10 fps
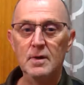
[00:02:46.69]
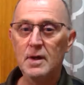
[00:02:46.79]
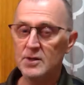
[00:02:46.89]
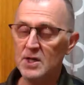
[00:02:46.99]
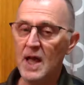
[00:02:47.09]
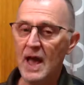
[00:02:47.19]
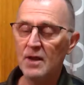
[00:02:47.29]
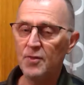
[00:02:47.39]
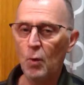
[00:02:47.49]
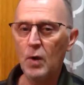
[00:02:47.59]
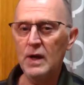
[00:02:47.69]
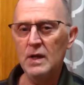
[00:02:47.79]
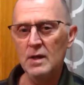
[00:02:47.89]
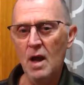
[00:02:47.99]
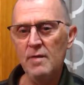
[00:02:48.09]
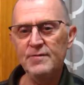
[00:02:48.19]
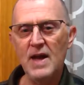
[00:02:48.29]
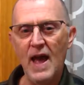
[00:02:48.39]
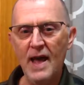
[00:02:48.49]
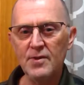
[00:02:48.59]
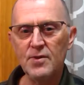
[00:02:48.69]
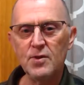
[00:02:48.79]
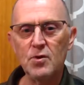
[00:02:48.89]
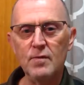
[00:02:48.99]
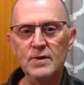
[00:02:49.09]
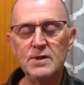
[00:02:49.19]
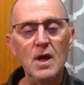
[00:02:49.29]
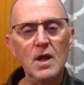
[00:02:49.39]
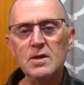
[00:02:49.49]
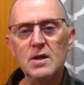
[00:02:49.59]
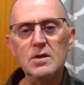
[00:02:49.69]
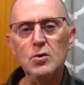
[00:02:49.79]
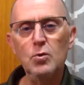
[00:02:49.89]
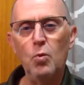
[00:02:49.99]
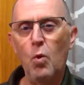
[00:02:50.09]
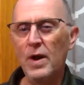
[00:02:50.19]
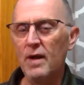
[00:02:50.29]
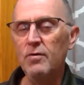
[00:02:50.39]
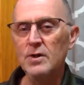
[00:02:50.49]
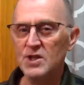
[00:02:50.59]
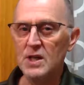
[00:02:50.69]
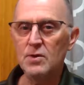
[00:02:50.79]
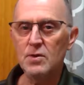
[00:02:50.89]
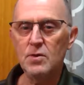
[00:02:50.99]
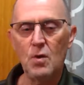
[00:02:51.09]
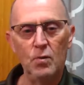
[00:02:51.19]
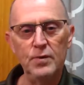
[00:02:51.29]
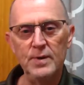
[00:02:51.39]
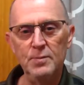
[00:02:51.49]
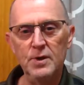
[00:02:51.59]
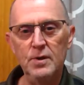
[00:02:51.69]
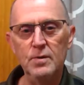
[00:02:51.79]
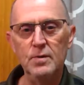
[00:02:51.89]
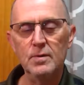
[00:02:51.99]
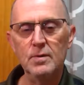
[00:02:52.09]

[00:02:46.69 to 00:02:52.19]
And she had authority enough to ask the servants to do whatever Jesus told them to do.